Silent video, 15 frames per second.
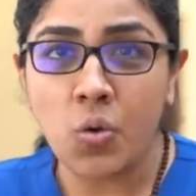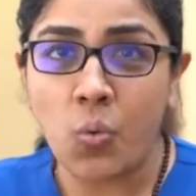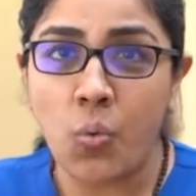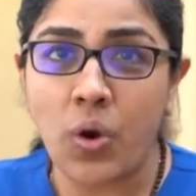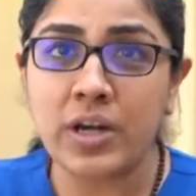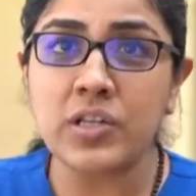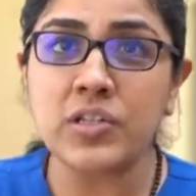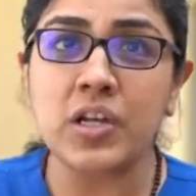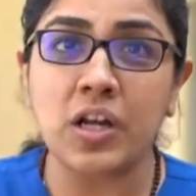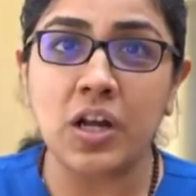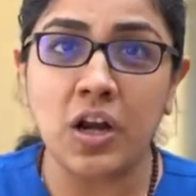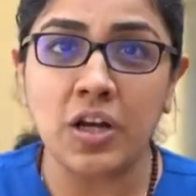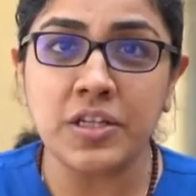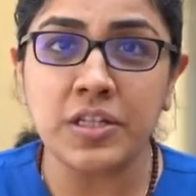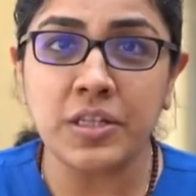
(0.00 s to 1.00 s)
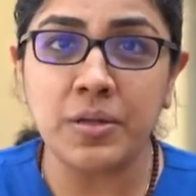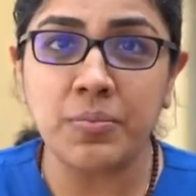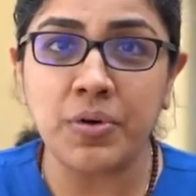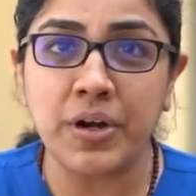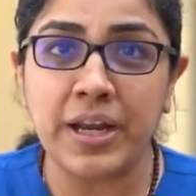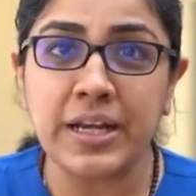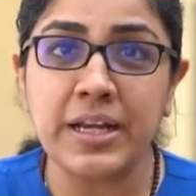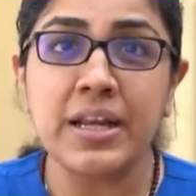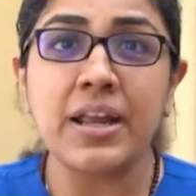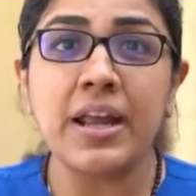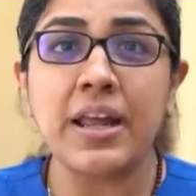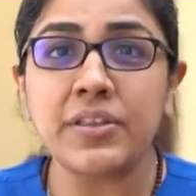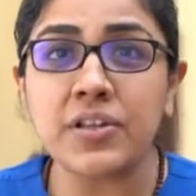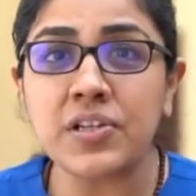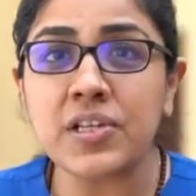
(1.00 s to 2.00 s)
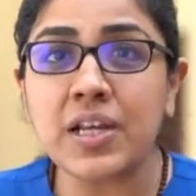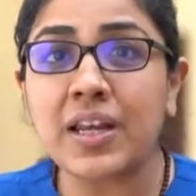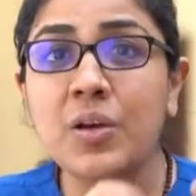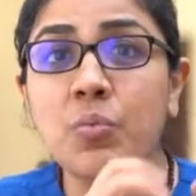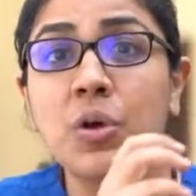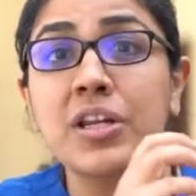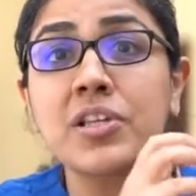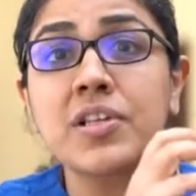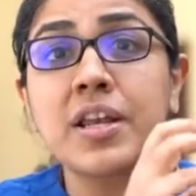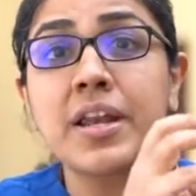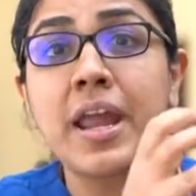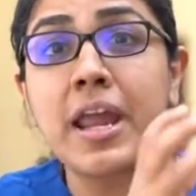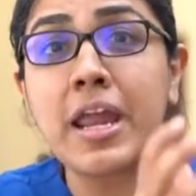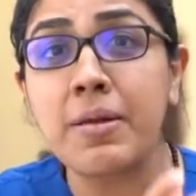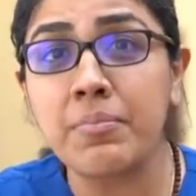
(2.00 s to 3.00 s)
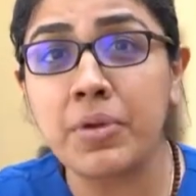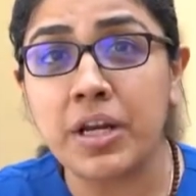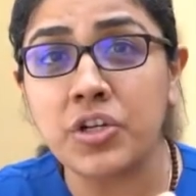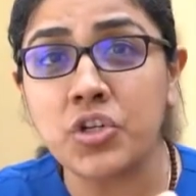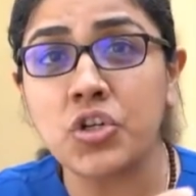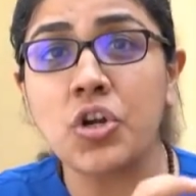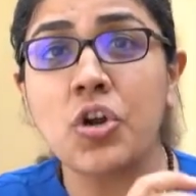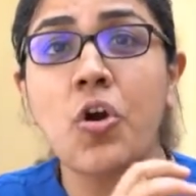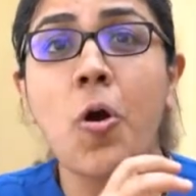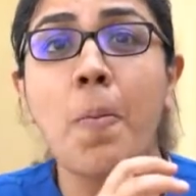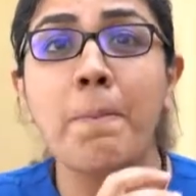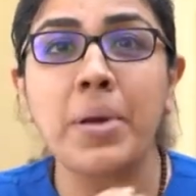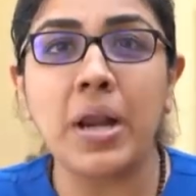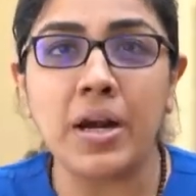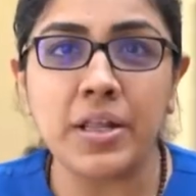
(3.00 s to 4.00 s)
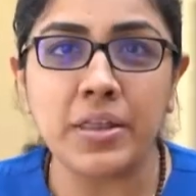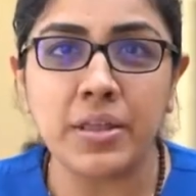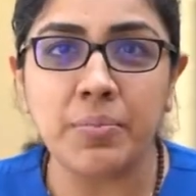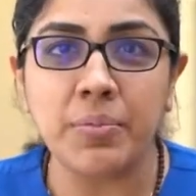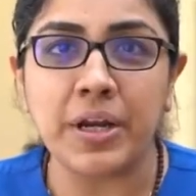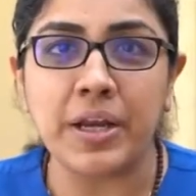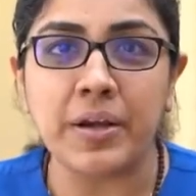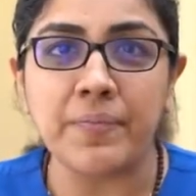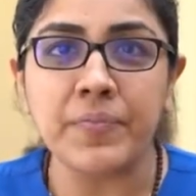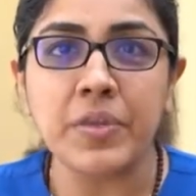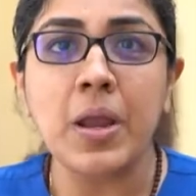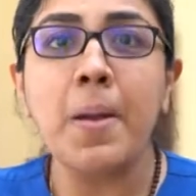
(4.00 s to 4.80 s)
One is a clot in the brain, and the second one is a hemorrhage or blood in the brain.